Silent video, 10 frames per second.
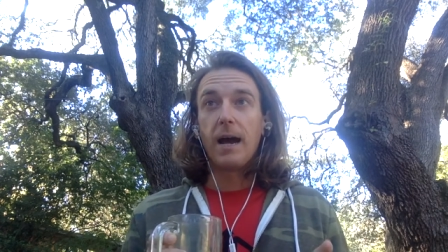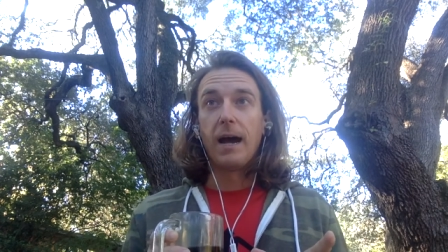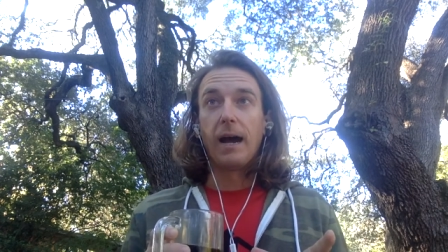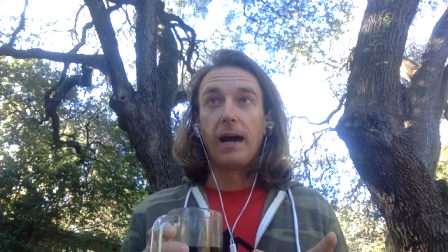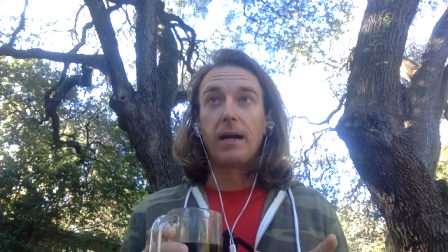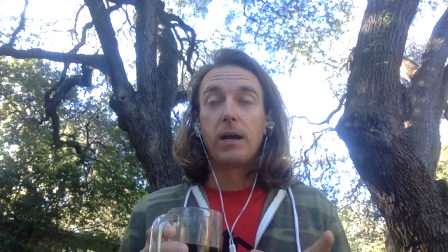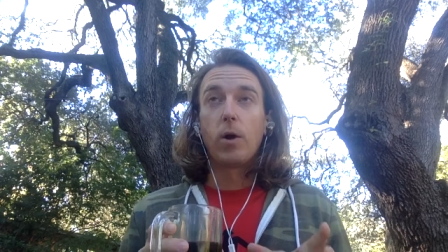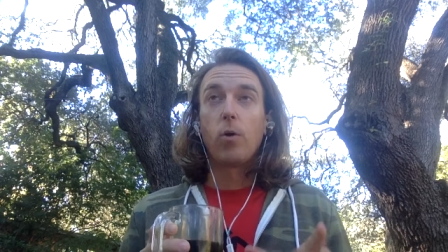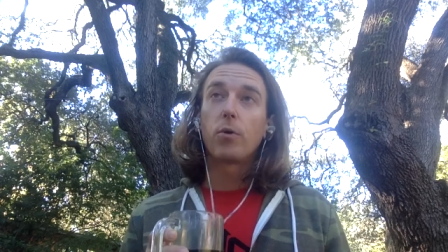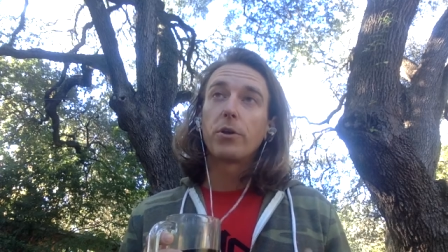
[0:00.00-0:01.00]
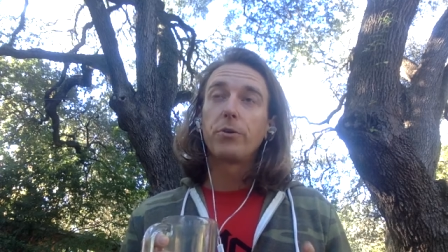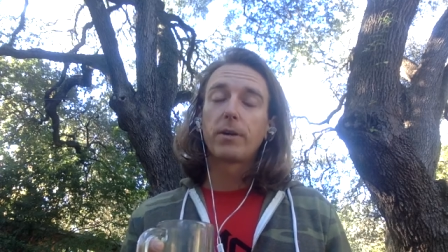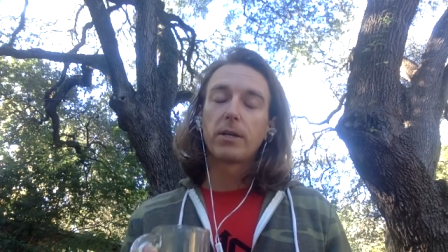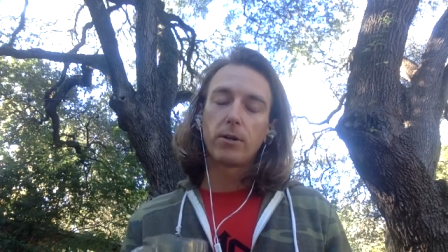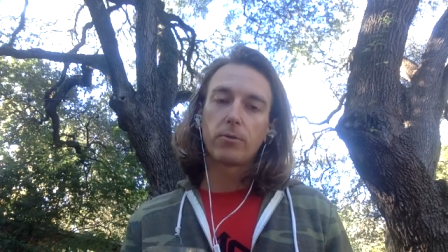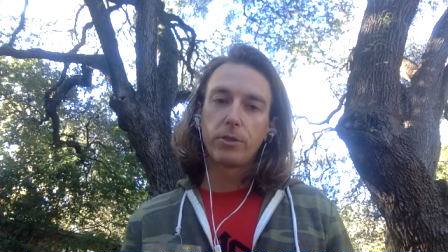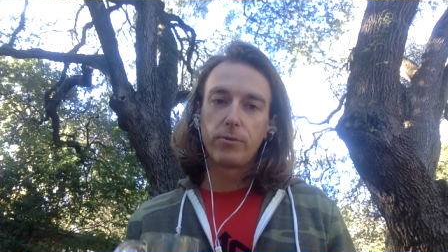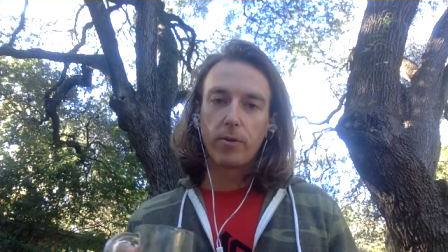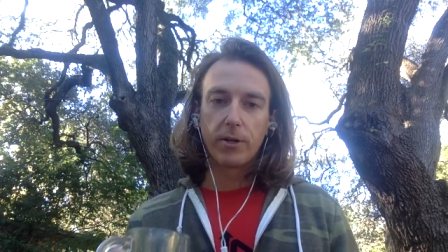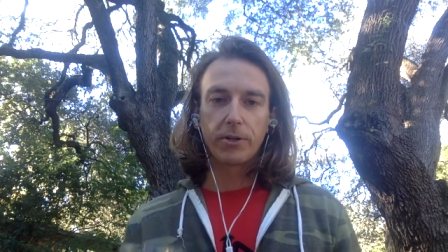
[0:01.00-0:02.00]
Uh, or you can go
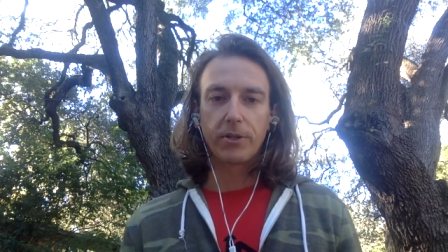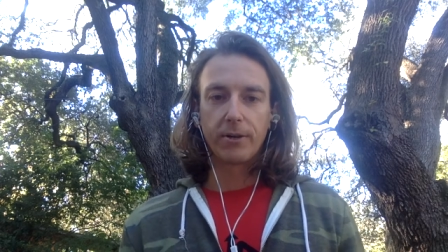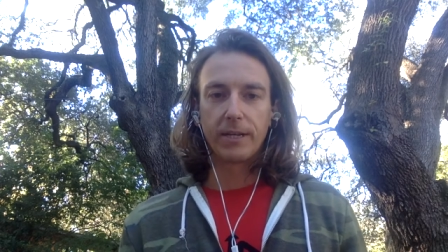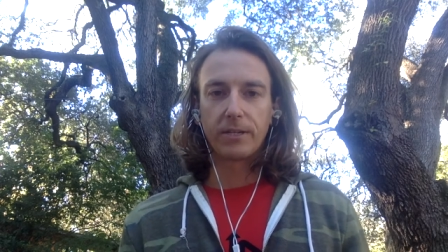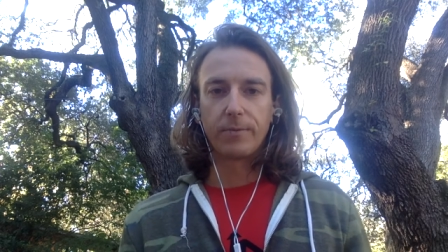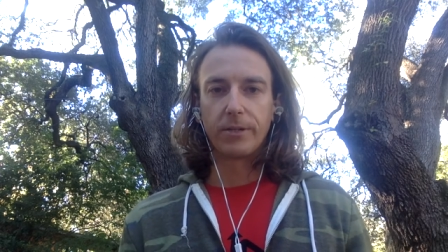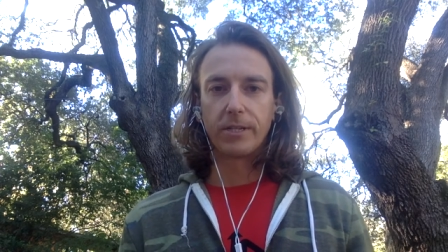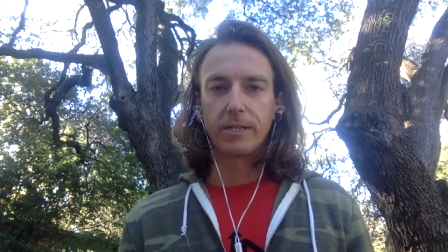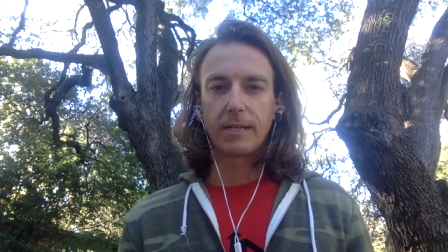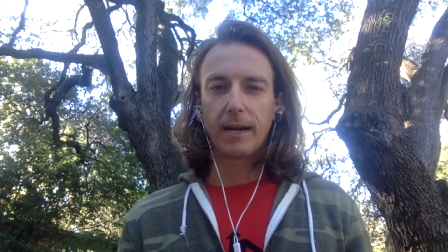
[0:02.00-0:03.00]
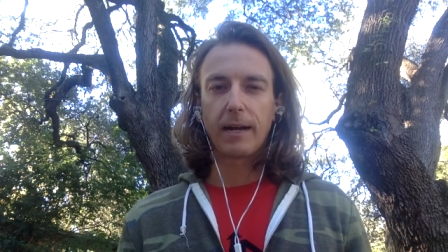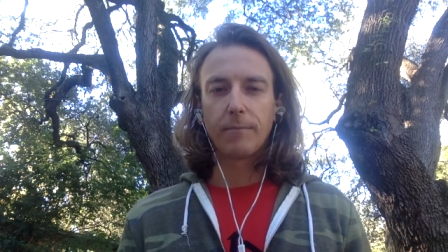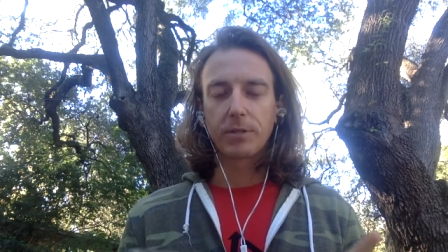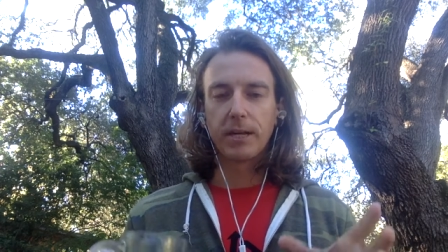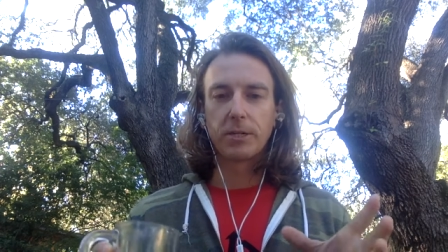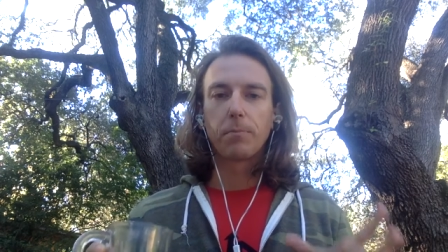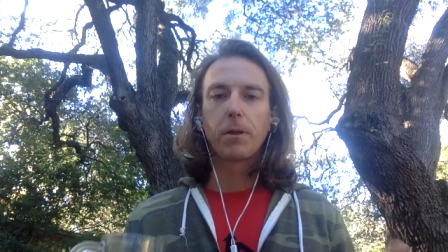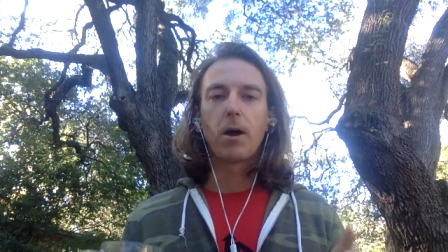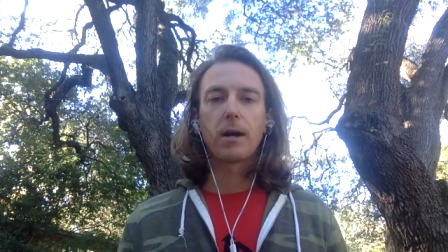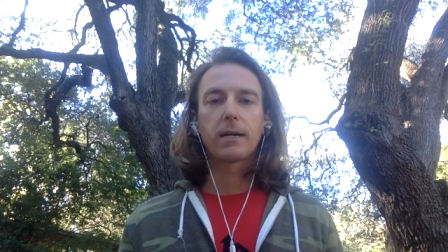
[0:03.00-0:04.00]
to under30experiences.com slash
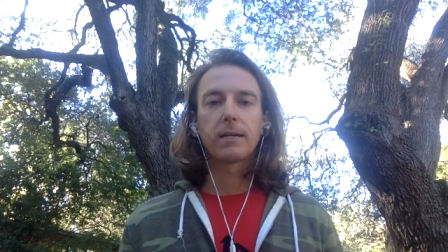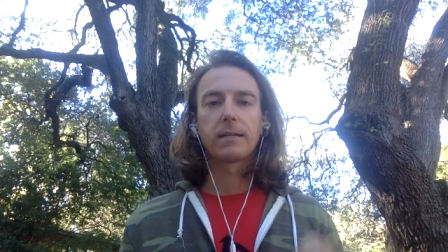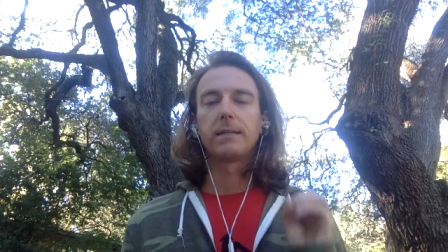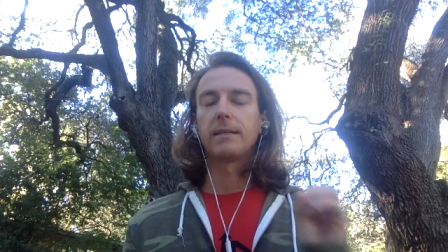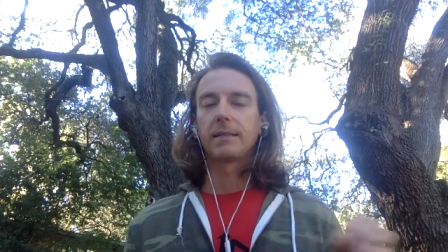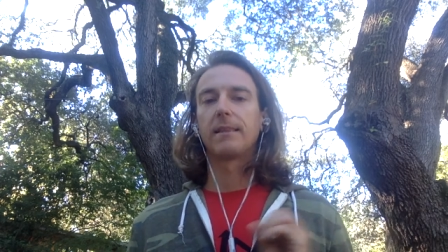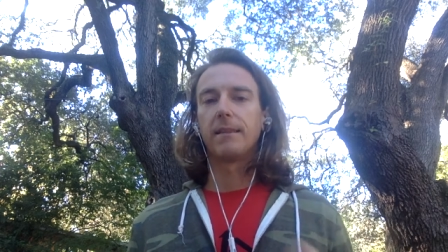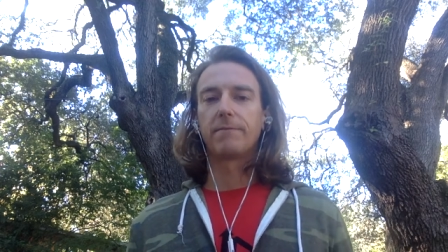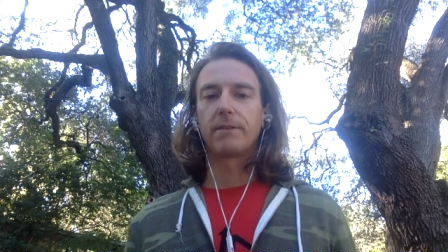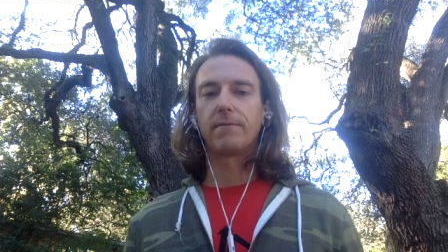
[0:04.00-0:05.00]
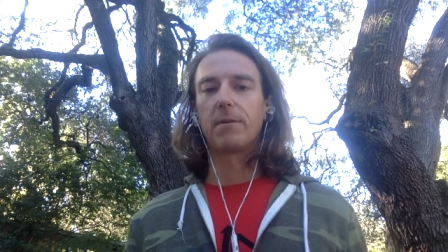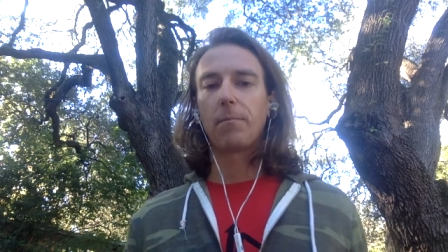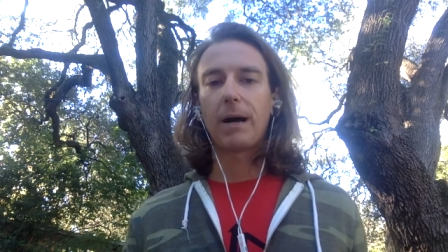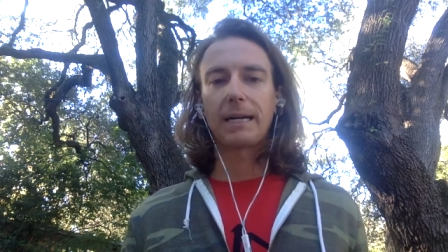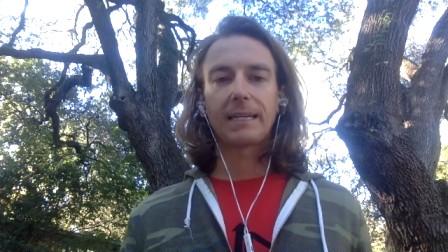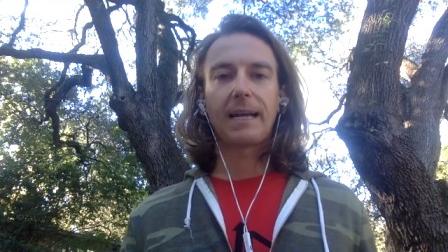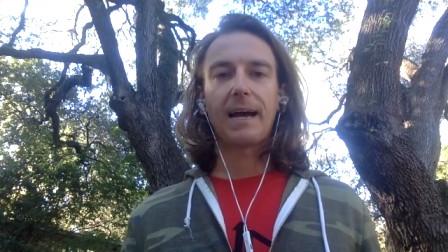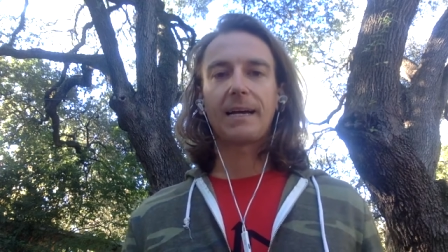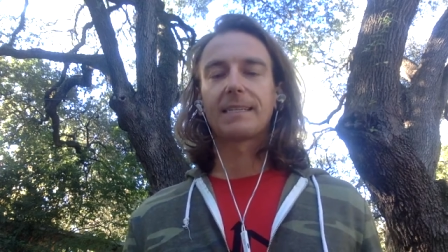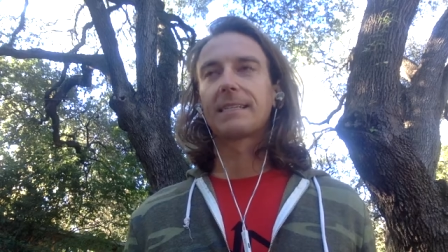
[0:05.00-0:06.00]
blog, click the Live Different
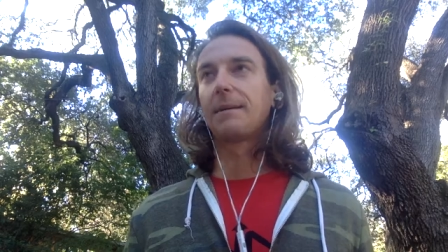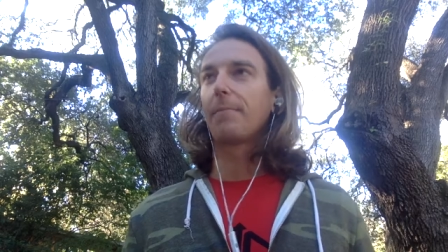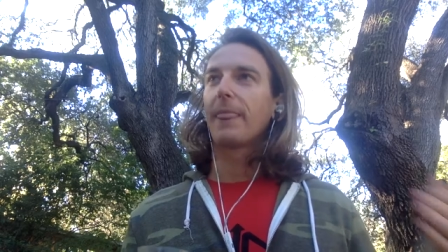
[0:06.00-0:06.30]
podcast,